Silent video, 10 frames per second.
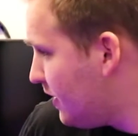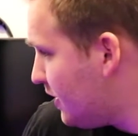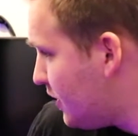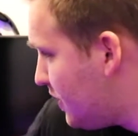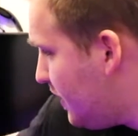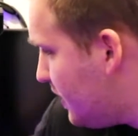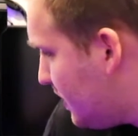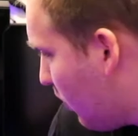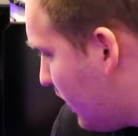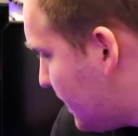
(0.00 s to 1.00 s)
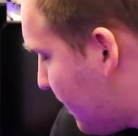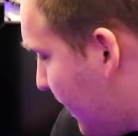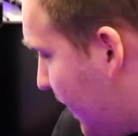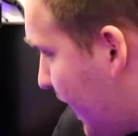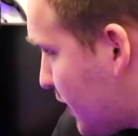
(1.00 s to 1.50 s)
just these ones from
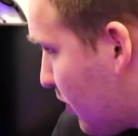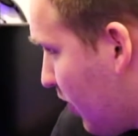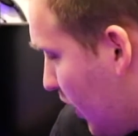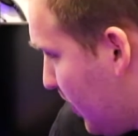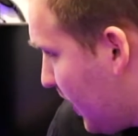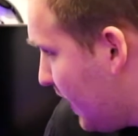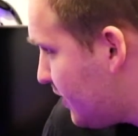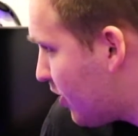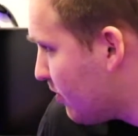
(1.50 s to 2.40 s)
Fantex were a little bit nicer,